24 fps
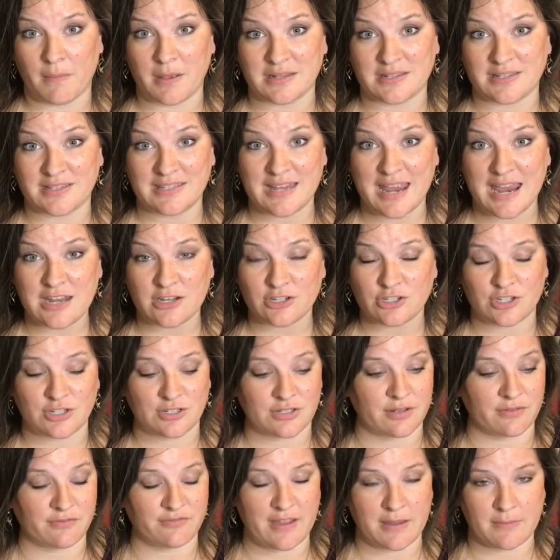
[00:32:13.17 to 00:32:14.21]
estate.
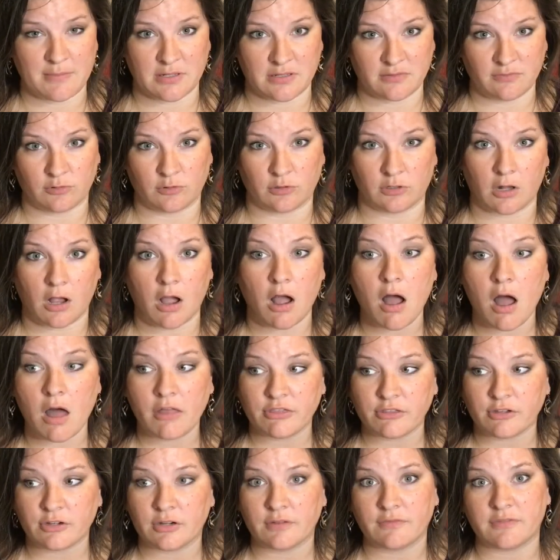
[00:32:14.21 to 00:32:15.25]
She's a famous Florida
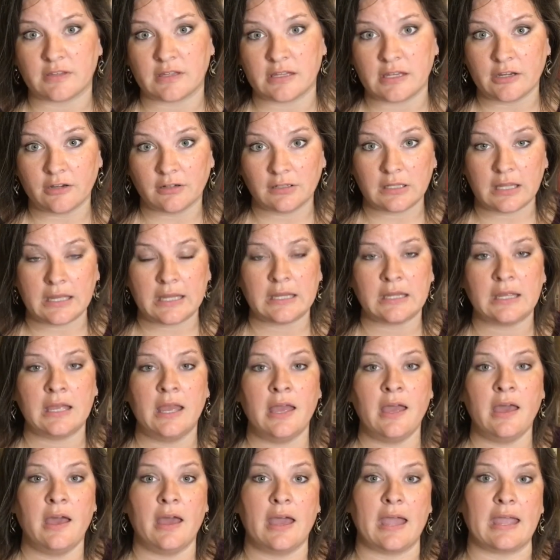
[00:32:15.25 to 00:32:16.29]
author of The Yearling.
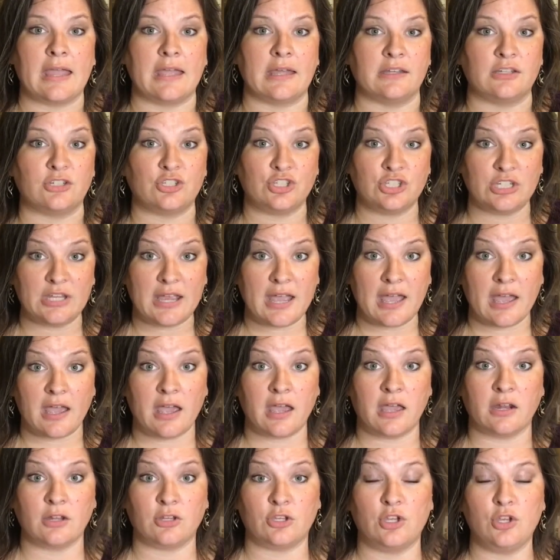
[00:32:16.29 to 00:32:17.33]
And she
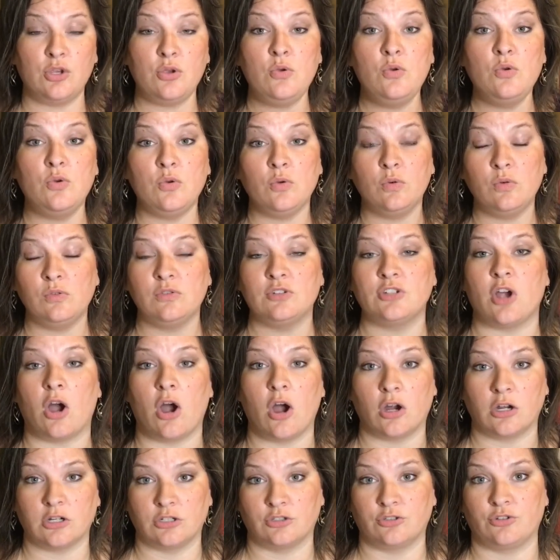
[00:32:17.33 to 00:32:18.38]
had huge
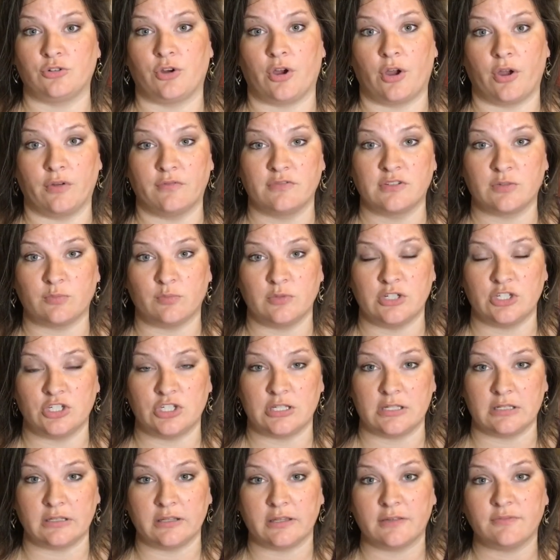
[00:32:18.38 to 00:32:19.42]
orange groves when
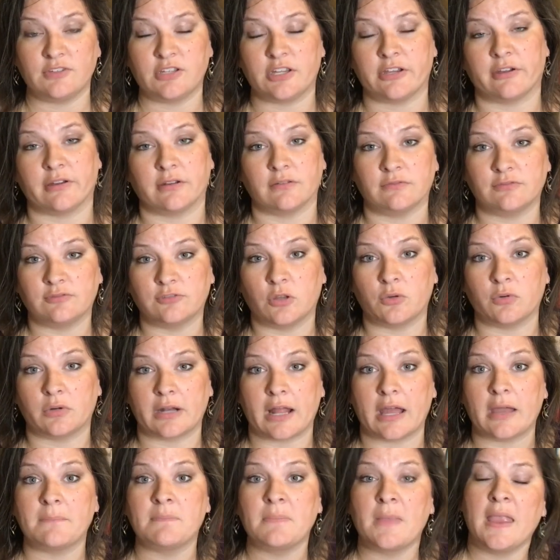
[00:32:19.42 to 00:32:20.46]
she lived here in
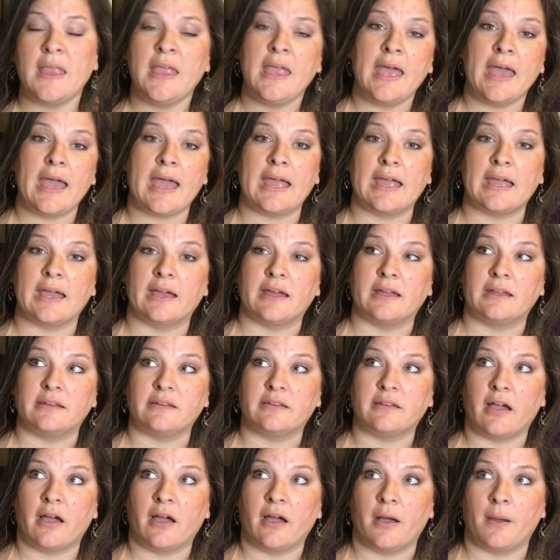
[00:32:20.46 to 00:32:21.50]
Florida.
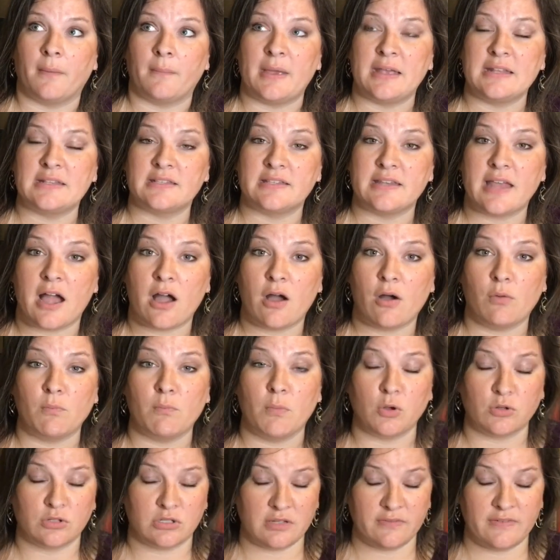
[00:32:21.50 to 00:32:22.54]
And it's now,
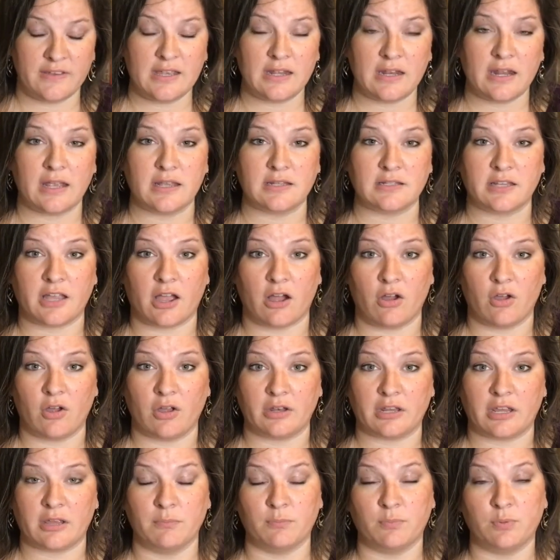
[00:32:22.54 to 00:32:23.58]
most of it has
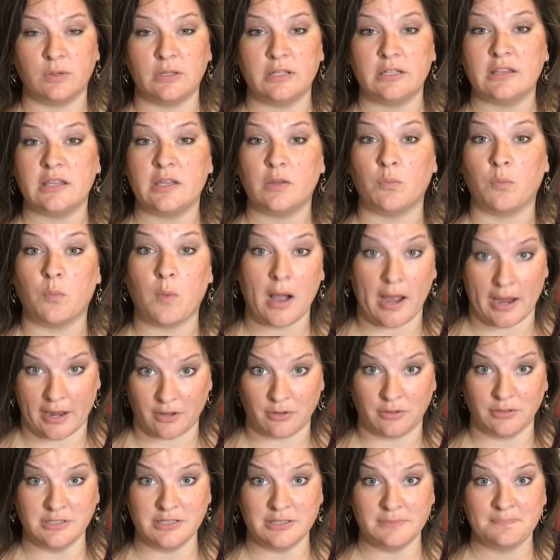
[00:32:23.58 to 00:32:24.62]
gone completely
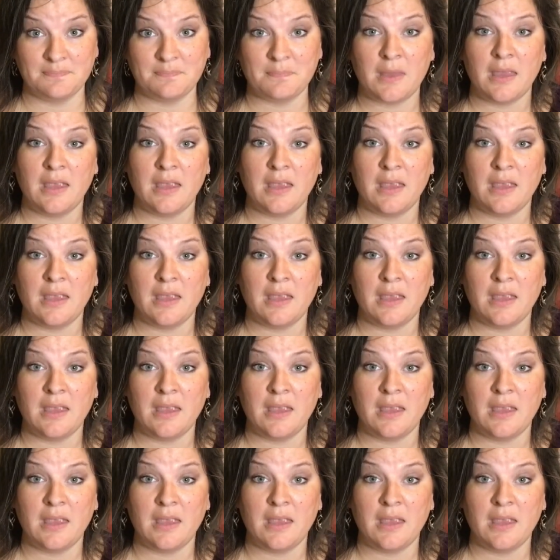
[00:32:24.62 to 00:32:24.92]
wild